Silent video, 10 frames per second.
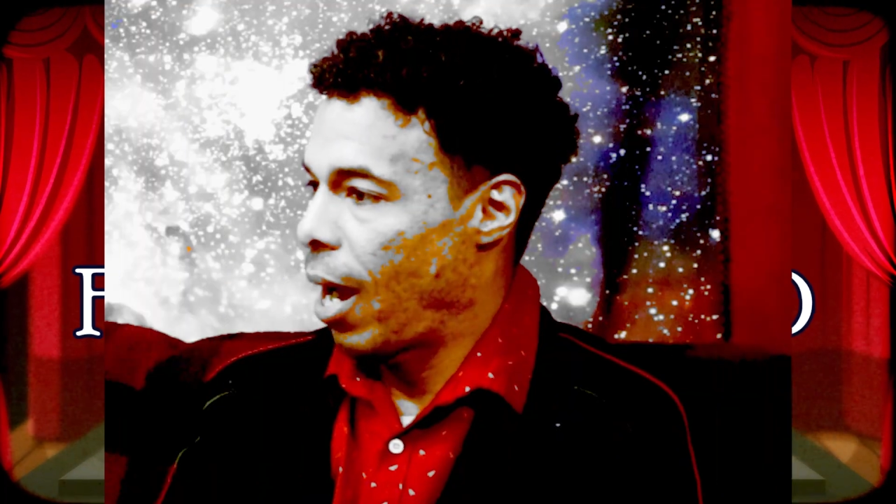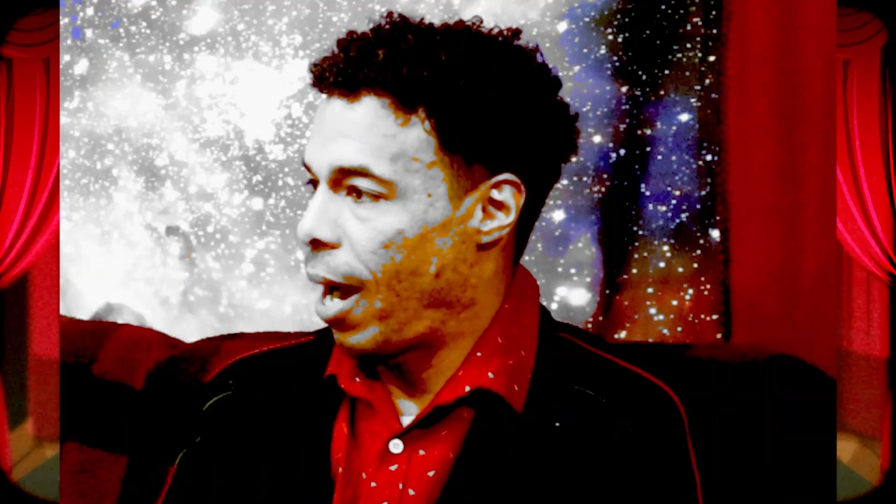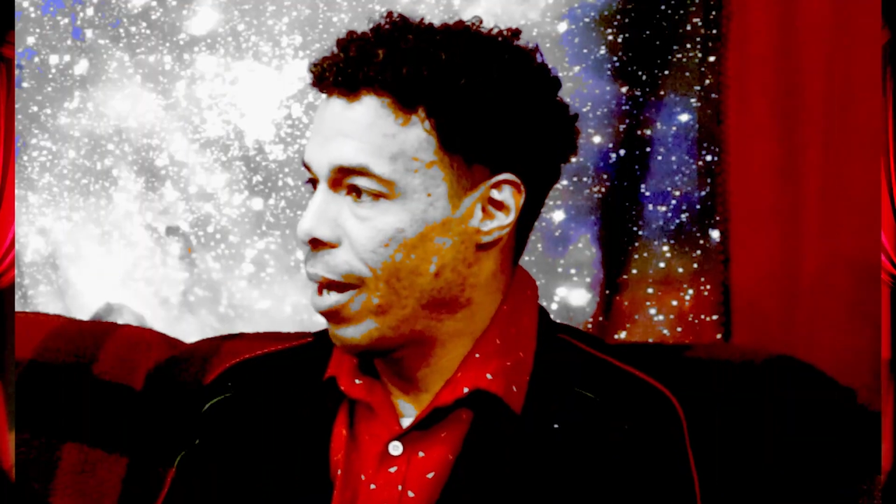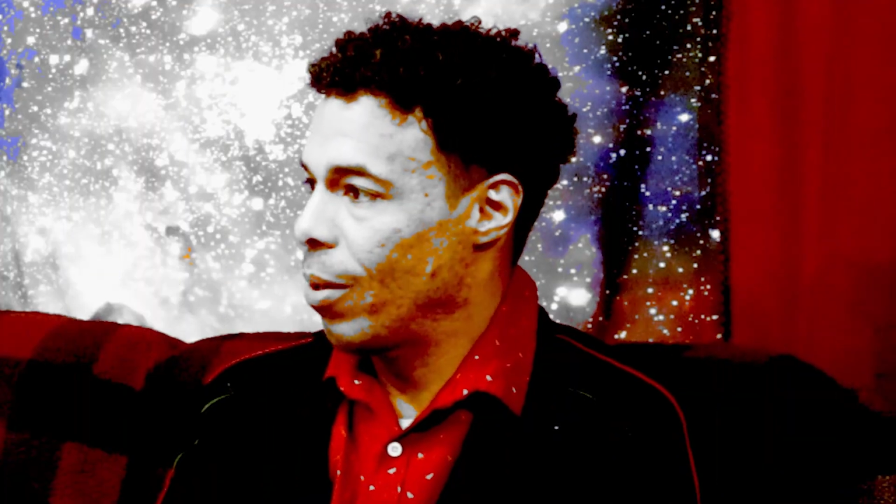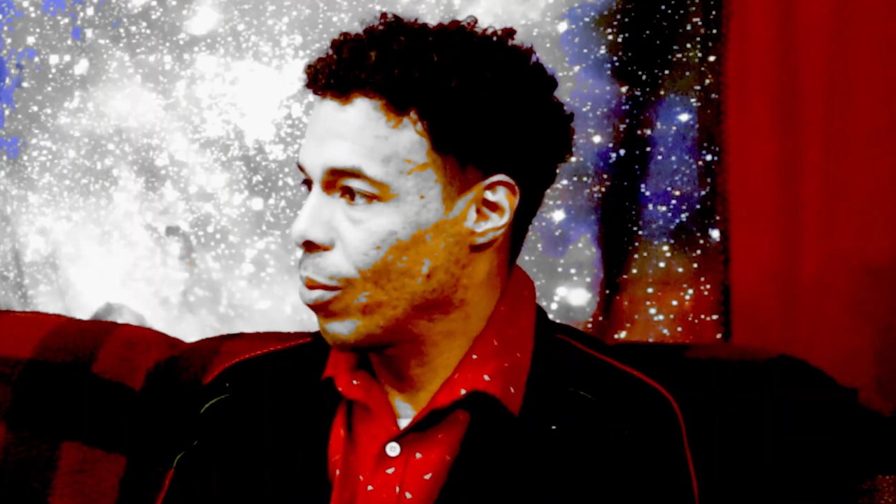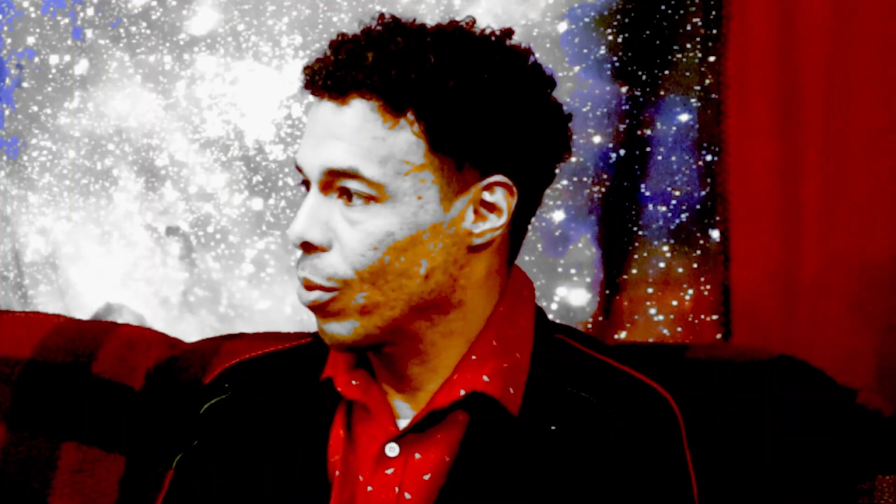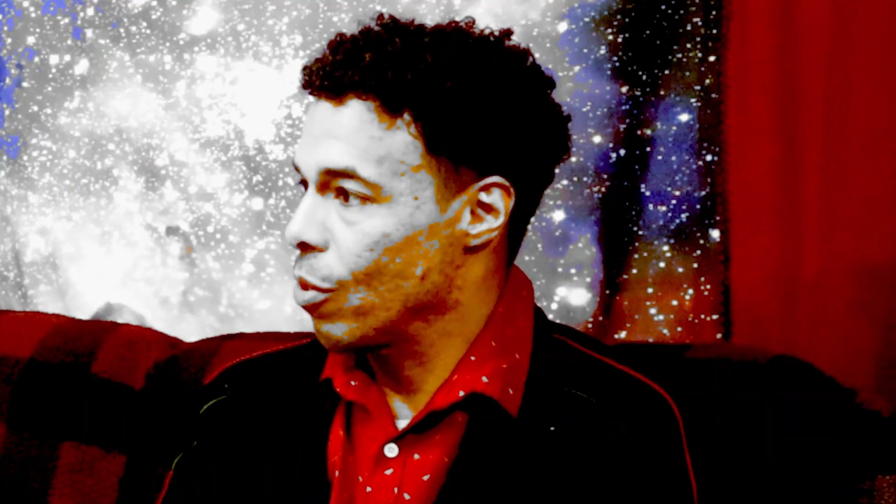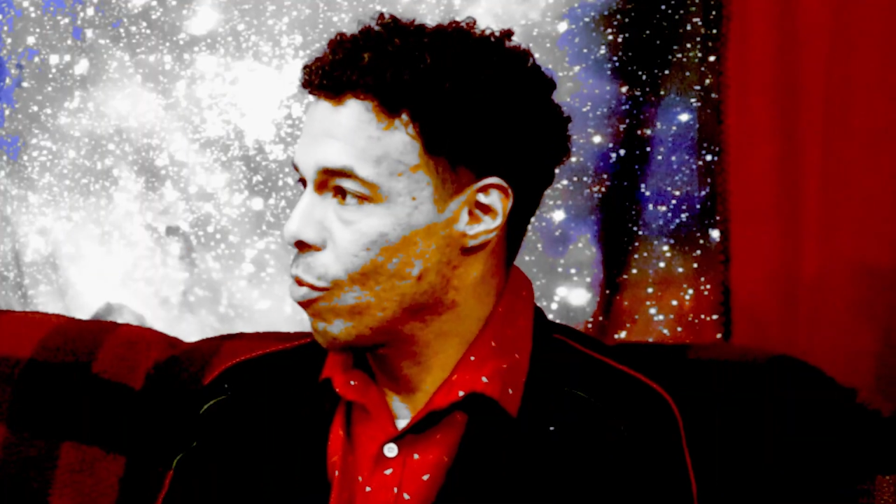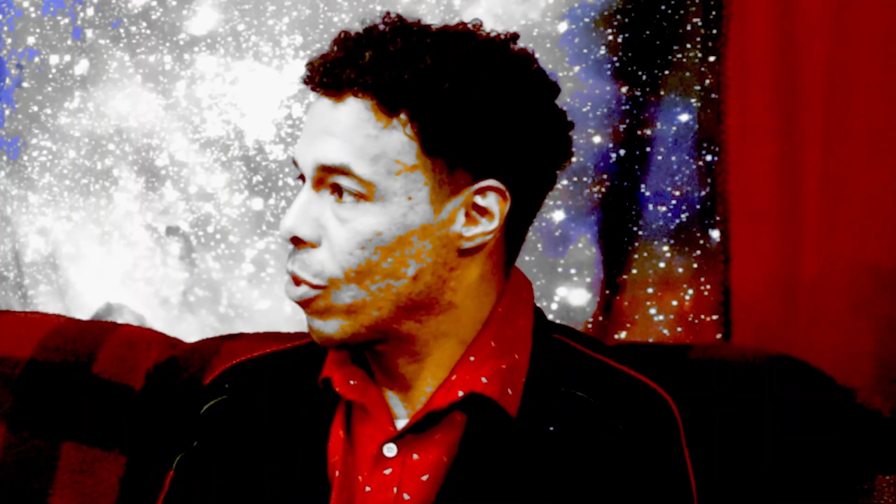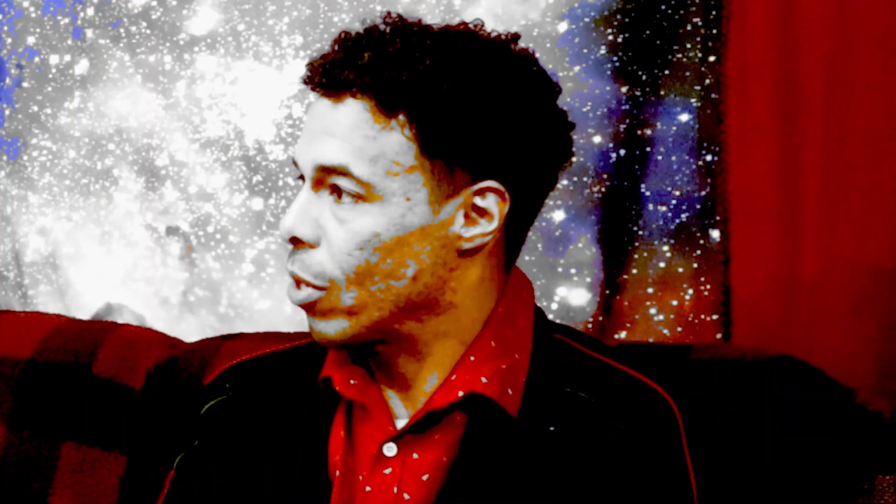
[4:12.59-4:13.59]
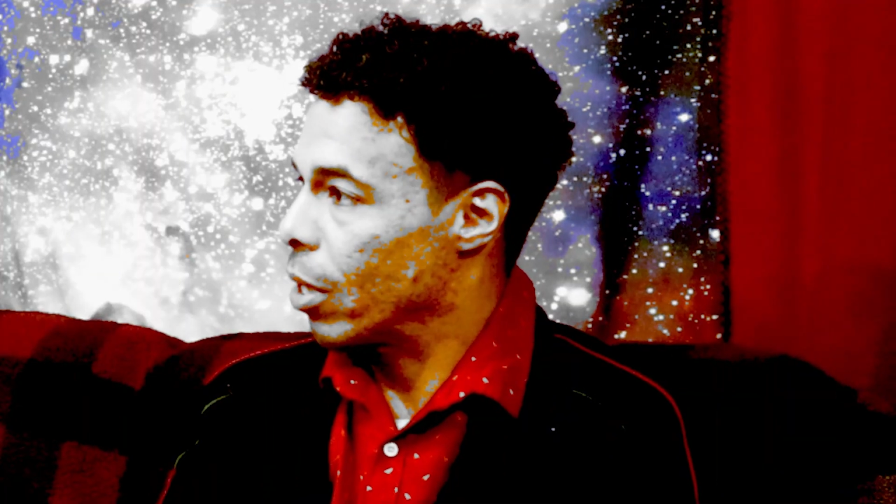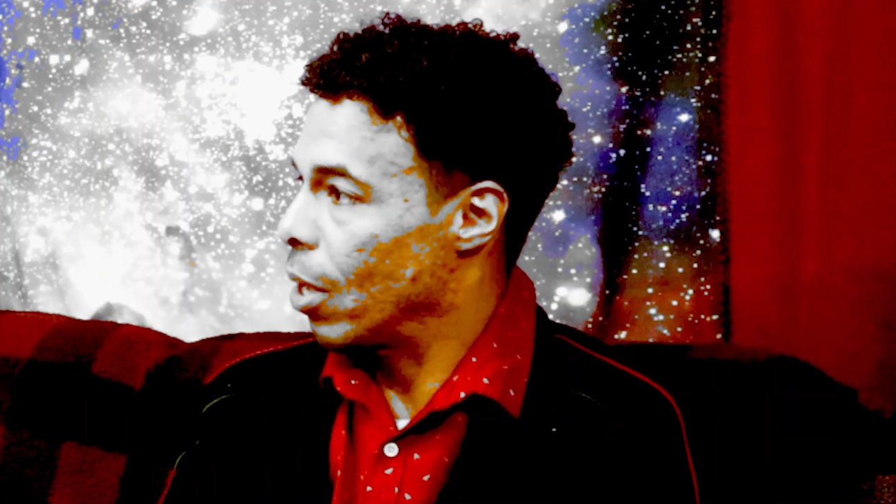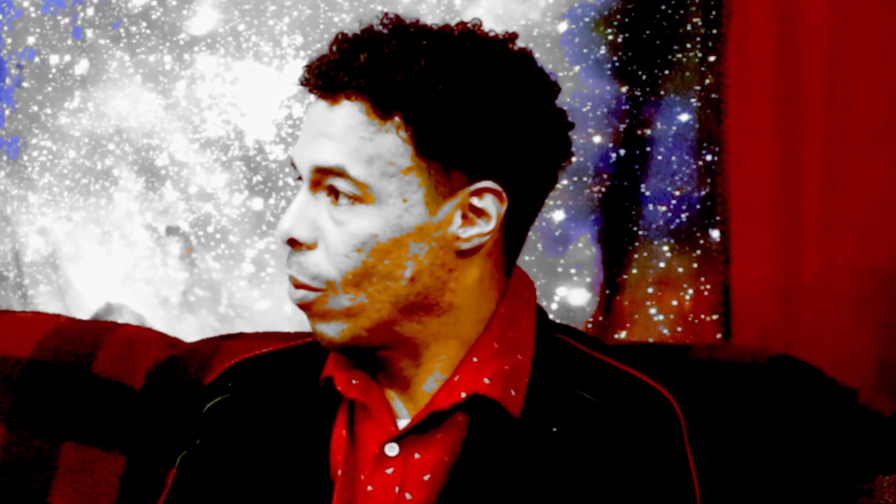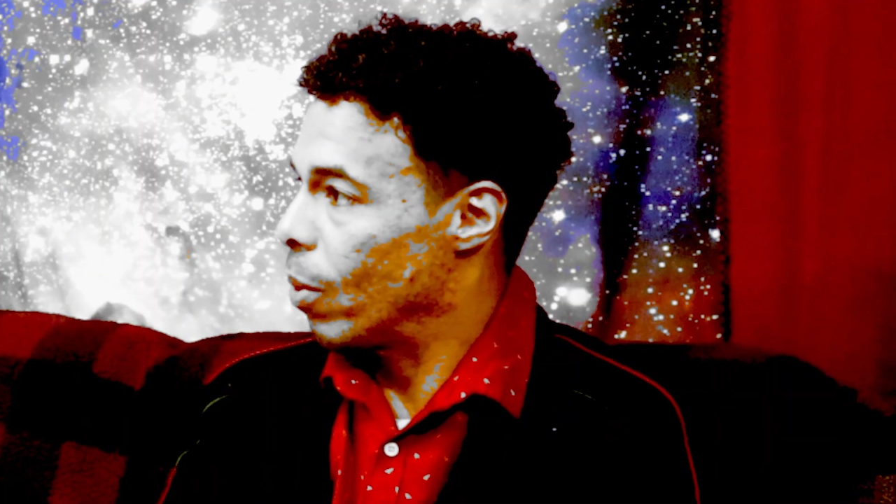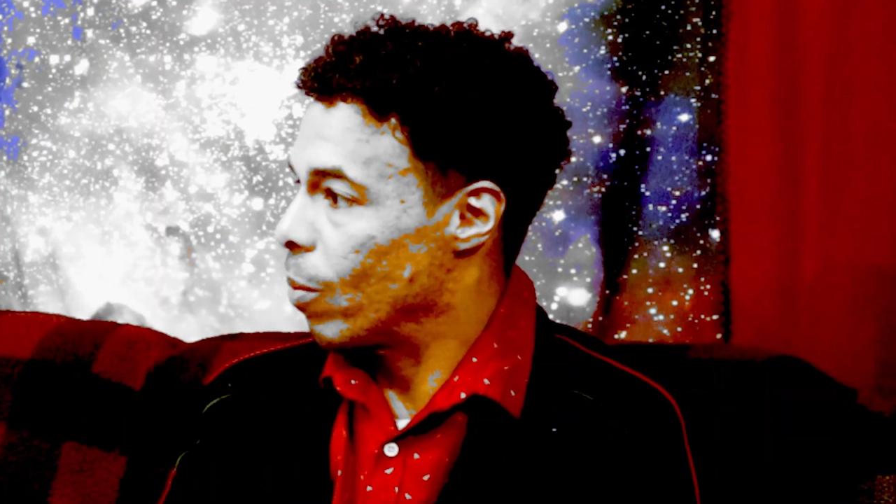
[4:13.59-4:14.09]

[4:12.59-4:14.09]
Oh, I don't okay. usually go